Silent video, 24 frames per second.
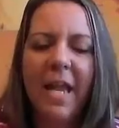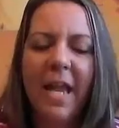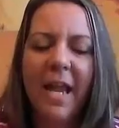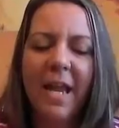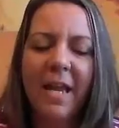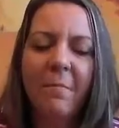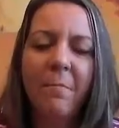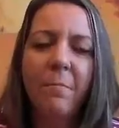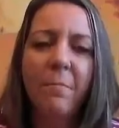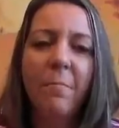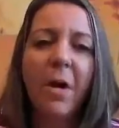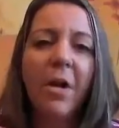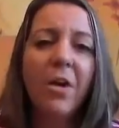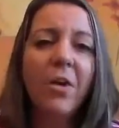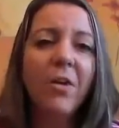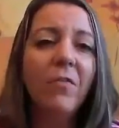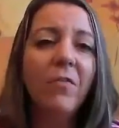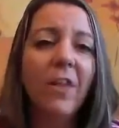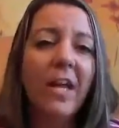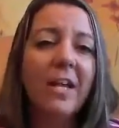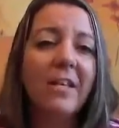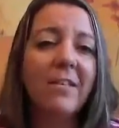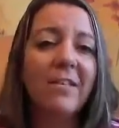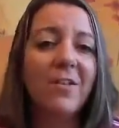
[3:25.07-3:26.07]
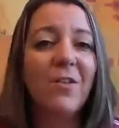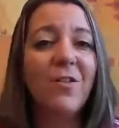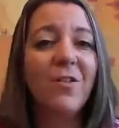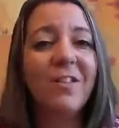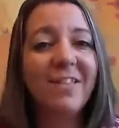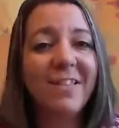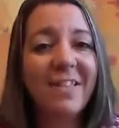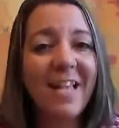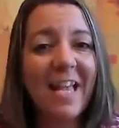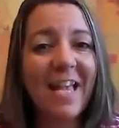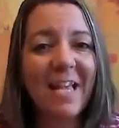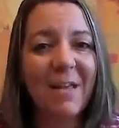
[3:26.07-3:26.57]
And butterflies are
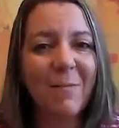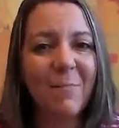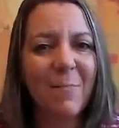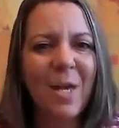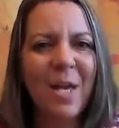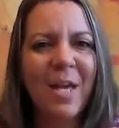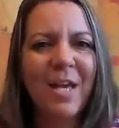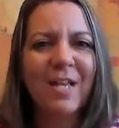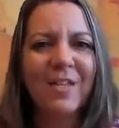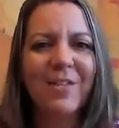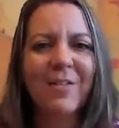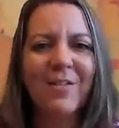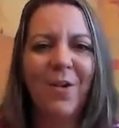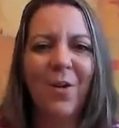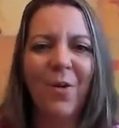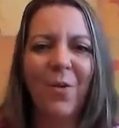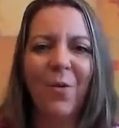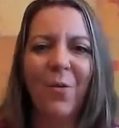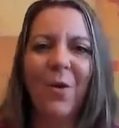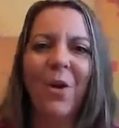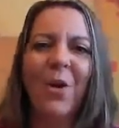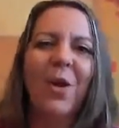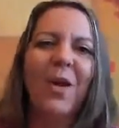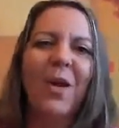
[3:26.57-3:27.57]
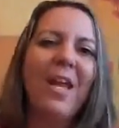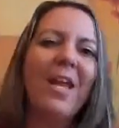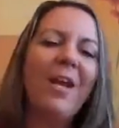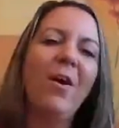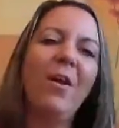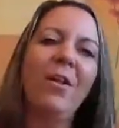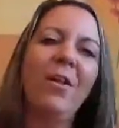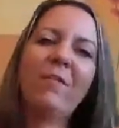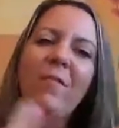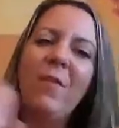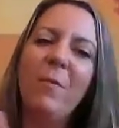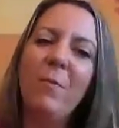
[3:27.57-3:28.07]
the same. So in
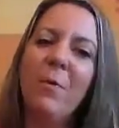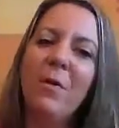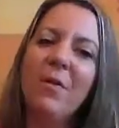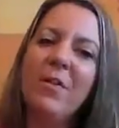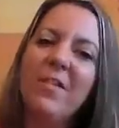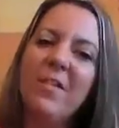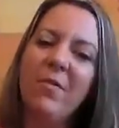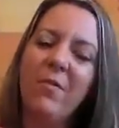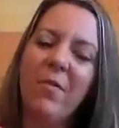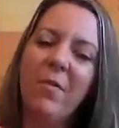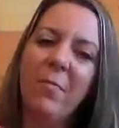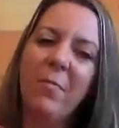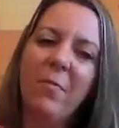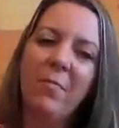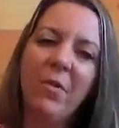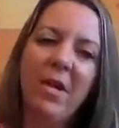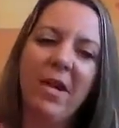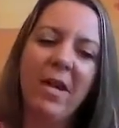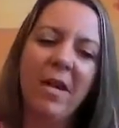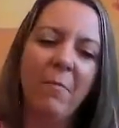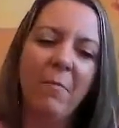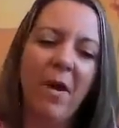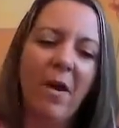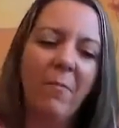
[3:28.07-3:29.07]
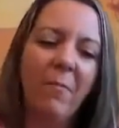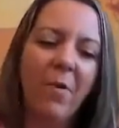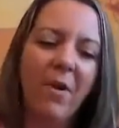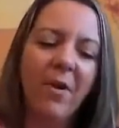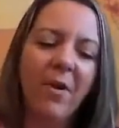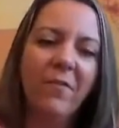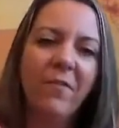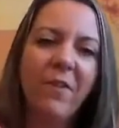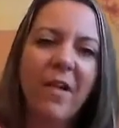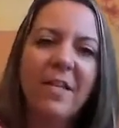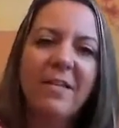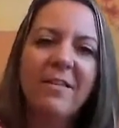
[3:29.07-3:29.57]
all of the books that we've been reading about
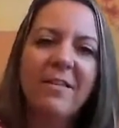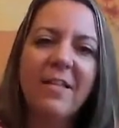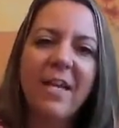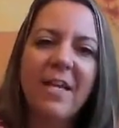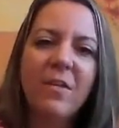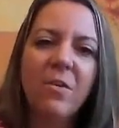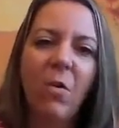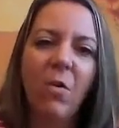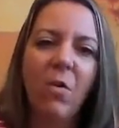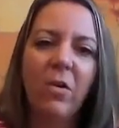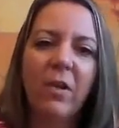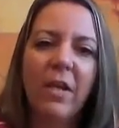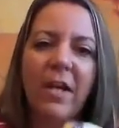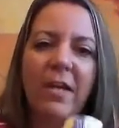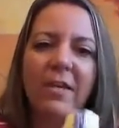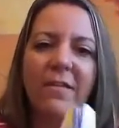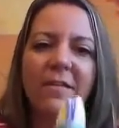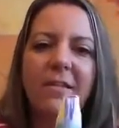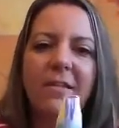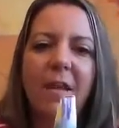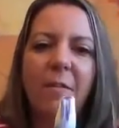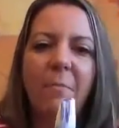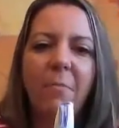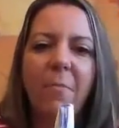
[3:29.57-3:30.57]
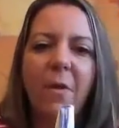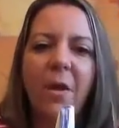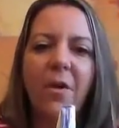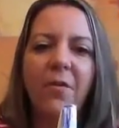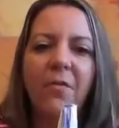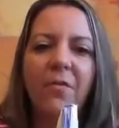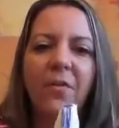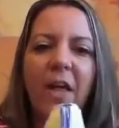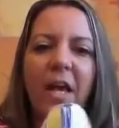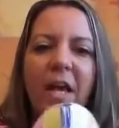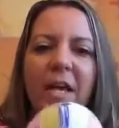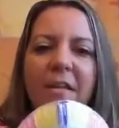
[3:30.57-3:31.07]
butterflies, they told us that
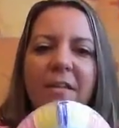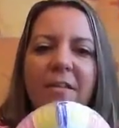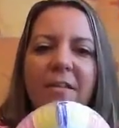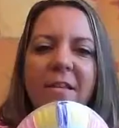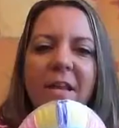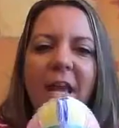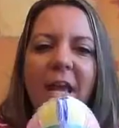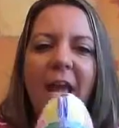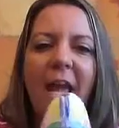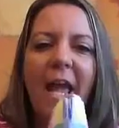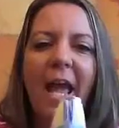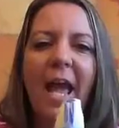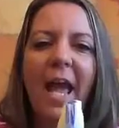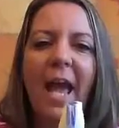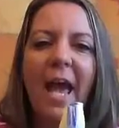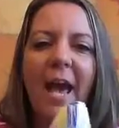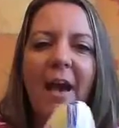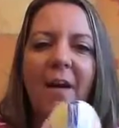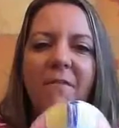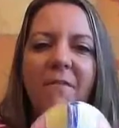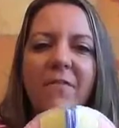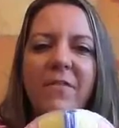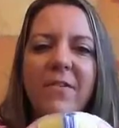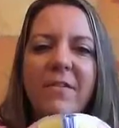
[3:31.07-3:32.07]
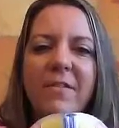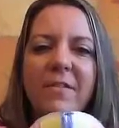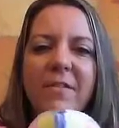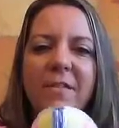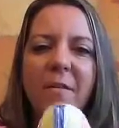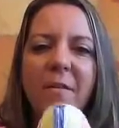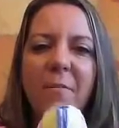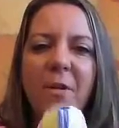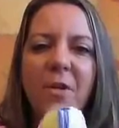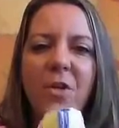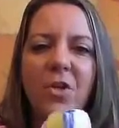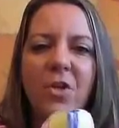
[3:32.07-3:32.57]
butterflies have
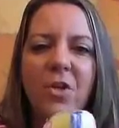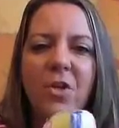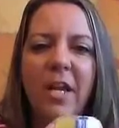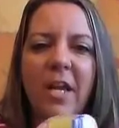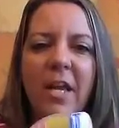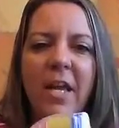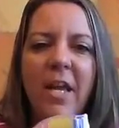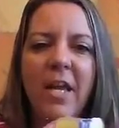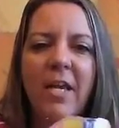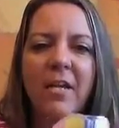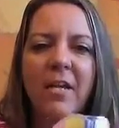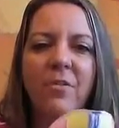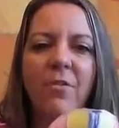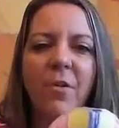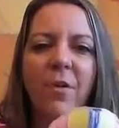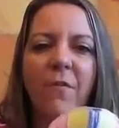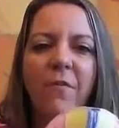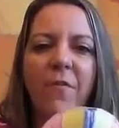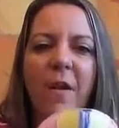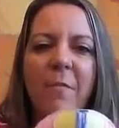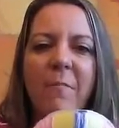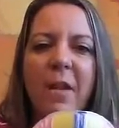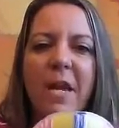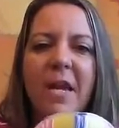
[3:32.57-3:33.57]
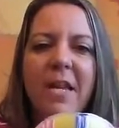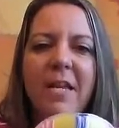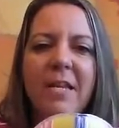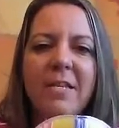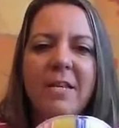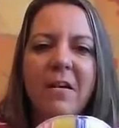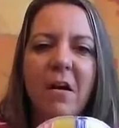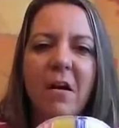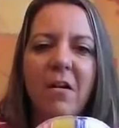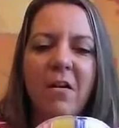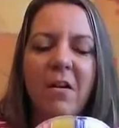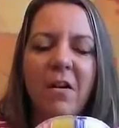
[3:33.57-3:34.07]
symmetry. So if I made
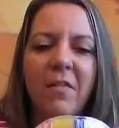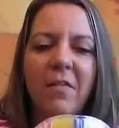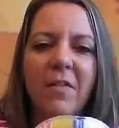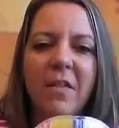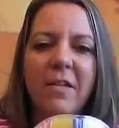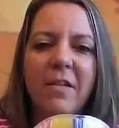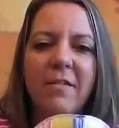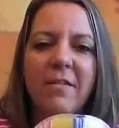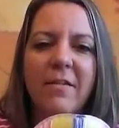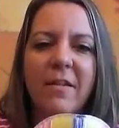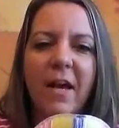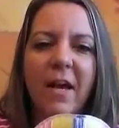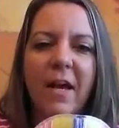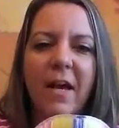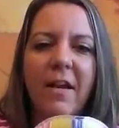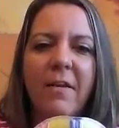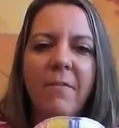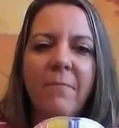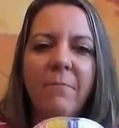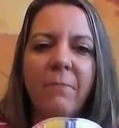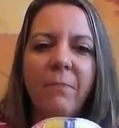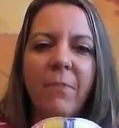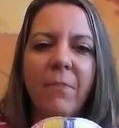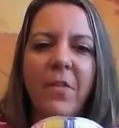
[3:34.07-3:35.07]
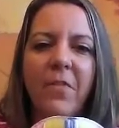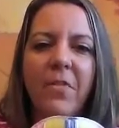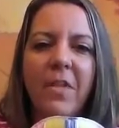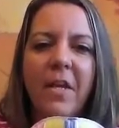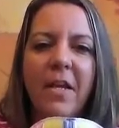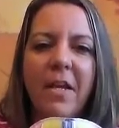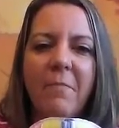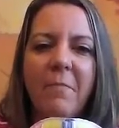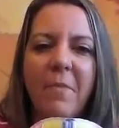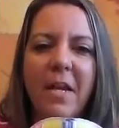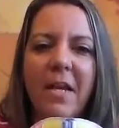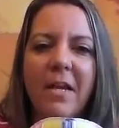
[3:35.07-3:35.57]
a dot on this side,
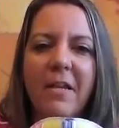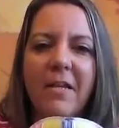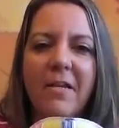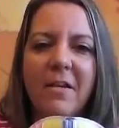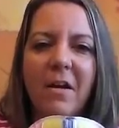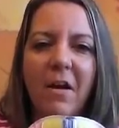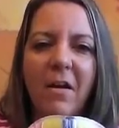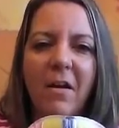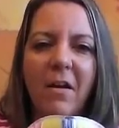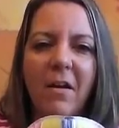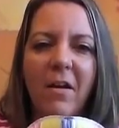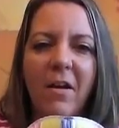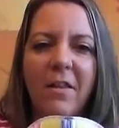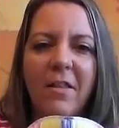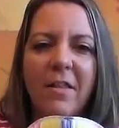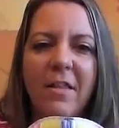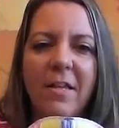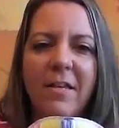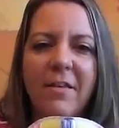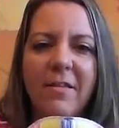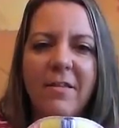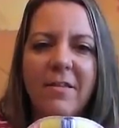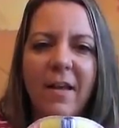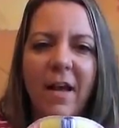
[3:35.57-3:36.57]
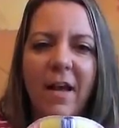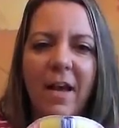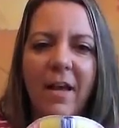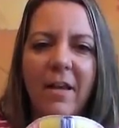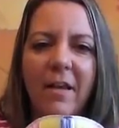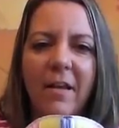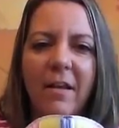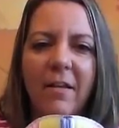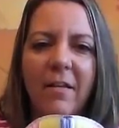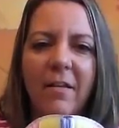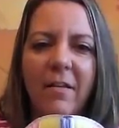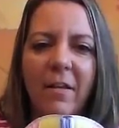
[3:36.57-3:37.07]
then I made a dot on this
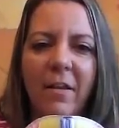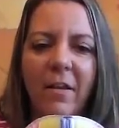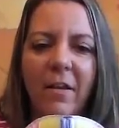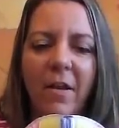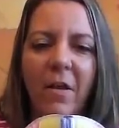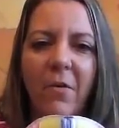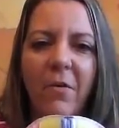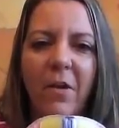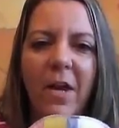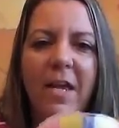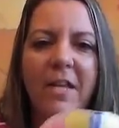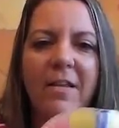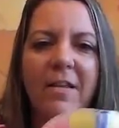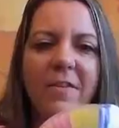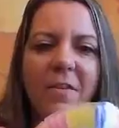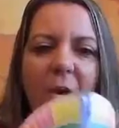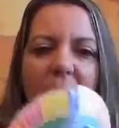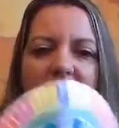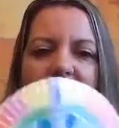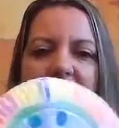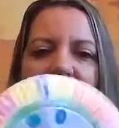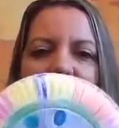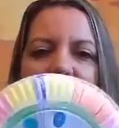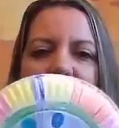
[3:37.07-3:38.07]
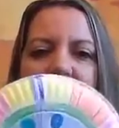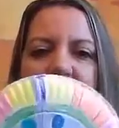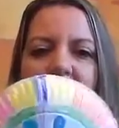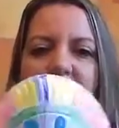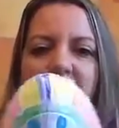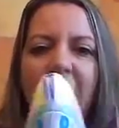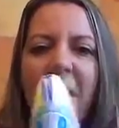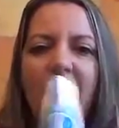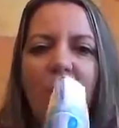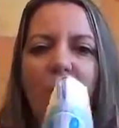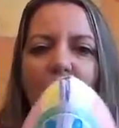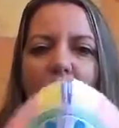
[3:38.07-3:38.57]
side. Okay, so I've colored
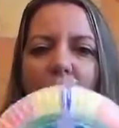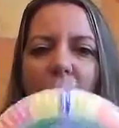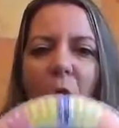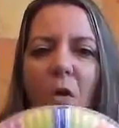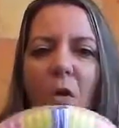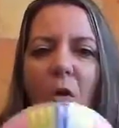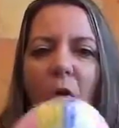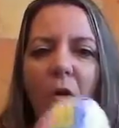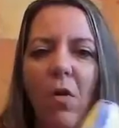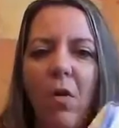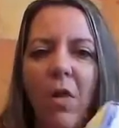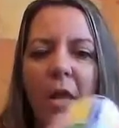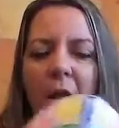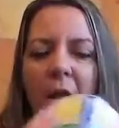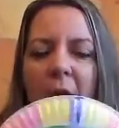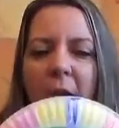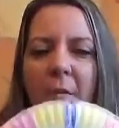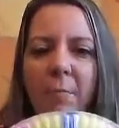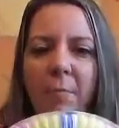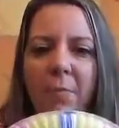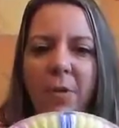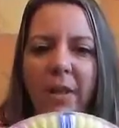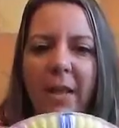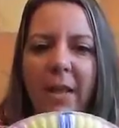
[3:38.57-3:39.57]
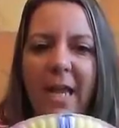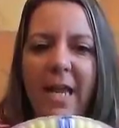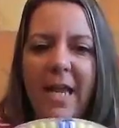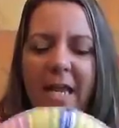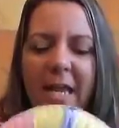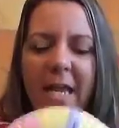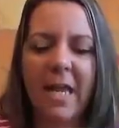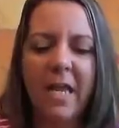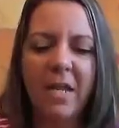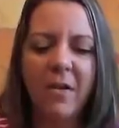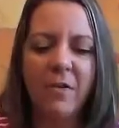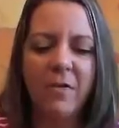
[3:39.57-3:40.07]
my whole
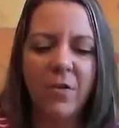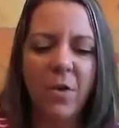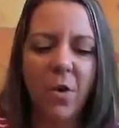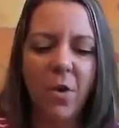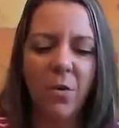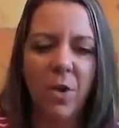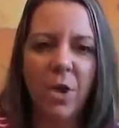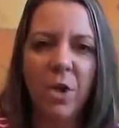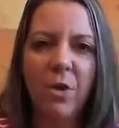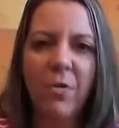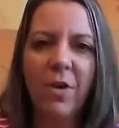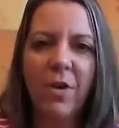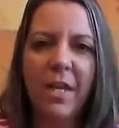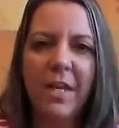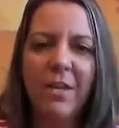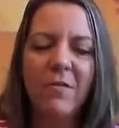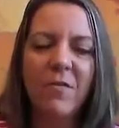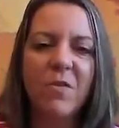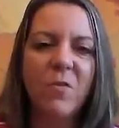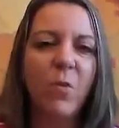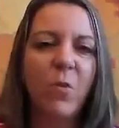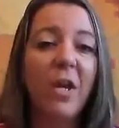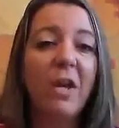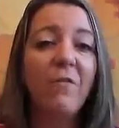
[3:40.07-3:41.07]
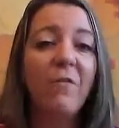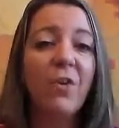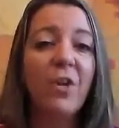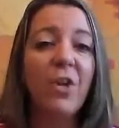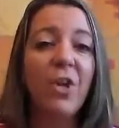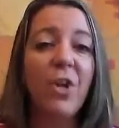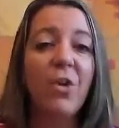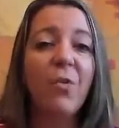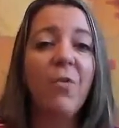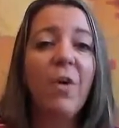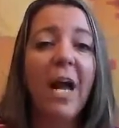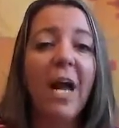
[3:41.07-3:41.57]
plate. So you can use whatever
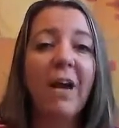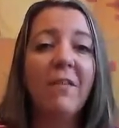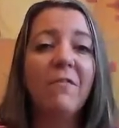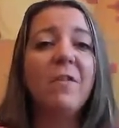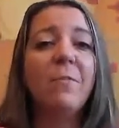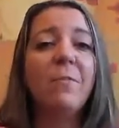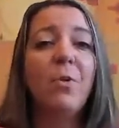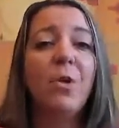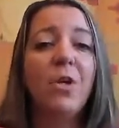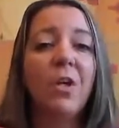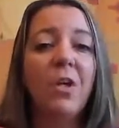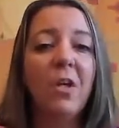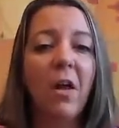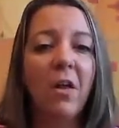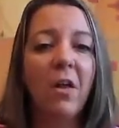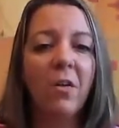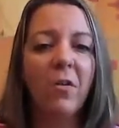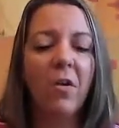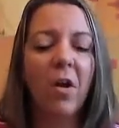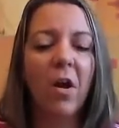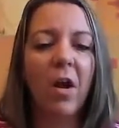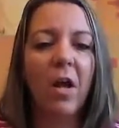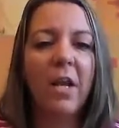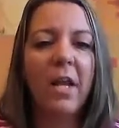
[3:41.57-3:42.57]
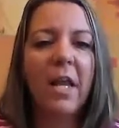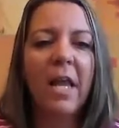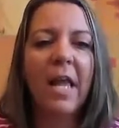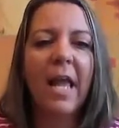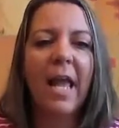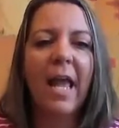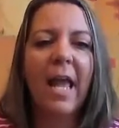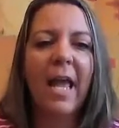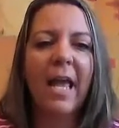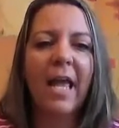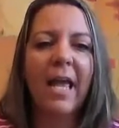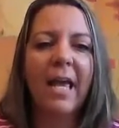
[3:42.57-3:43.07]
you have to put color on
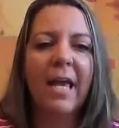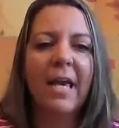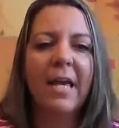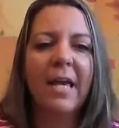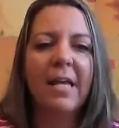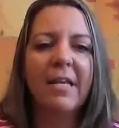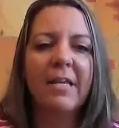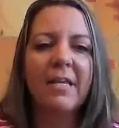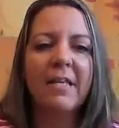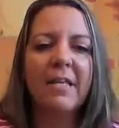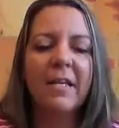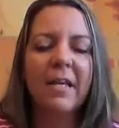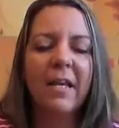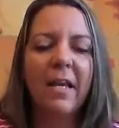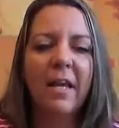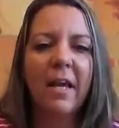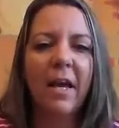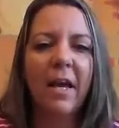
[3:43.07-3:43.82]
and